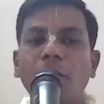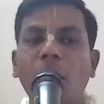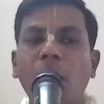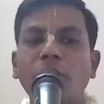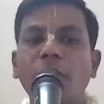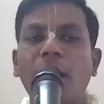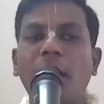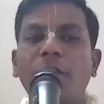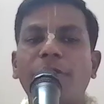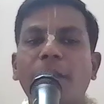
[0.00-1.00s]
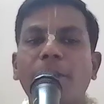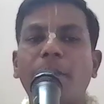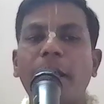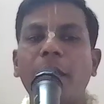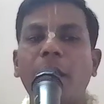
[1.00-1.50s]
So Arjuna, for
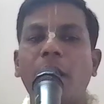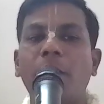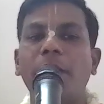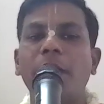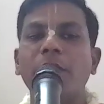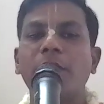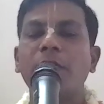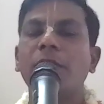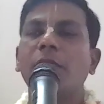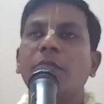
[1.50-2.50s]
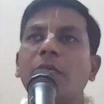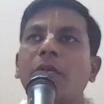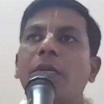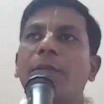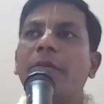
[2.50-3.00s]
my opulence is
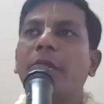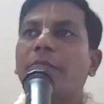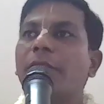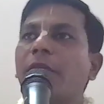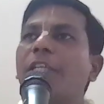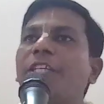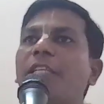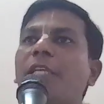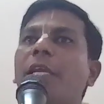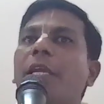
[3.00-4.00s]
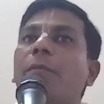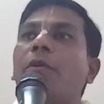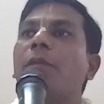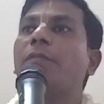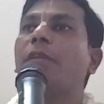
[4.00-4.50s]
limitless. Krishna saying
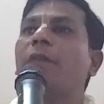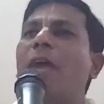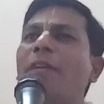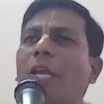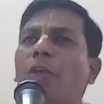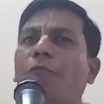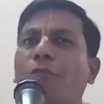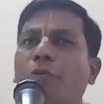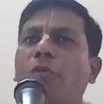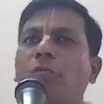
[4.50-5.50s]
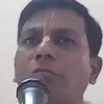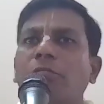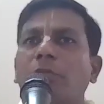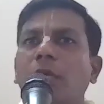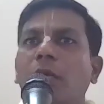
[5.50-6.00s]
about himself. I'll tell you a few
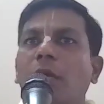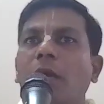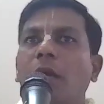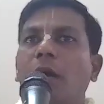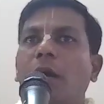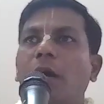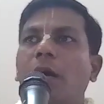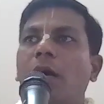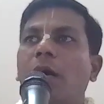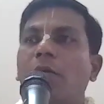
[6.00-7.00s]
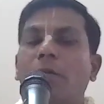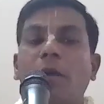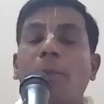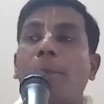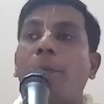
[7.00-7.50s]

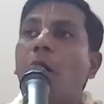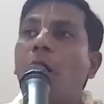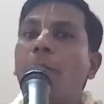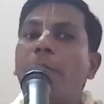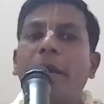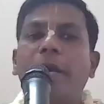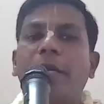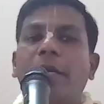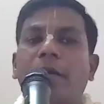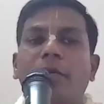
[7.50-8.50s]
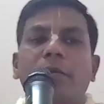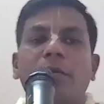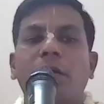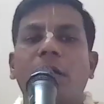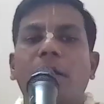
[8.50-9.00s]
prominent
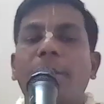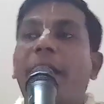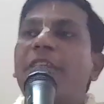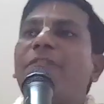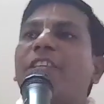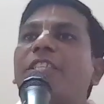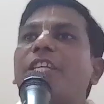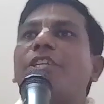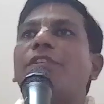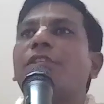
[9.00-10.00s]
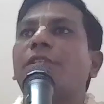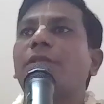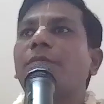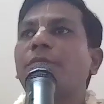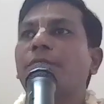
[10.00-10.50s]
manifestations
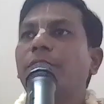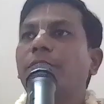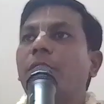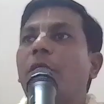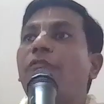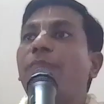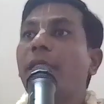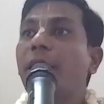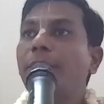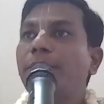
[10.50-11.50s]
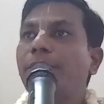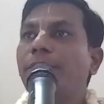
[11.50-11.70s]
of me,